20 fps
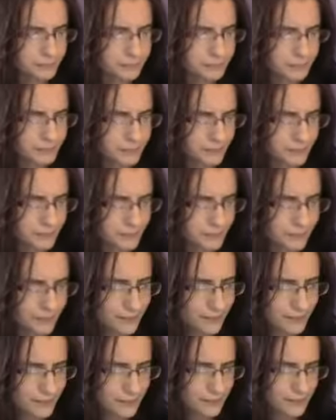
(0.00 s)

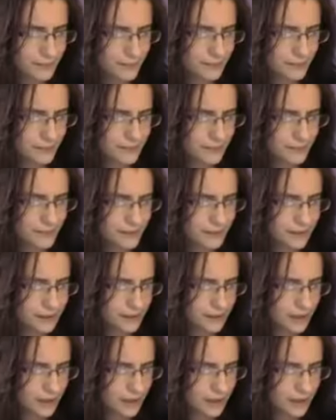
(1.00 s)
(no one is talking)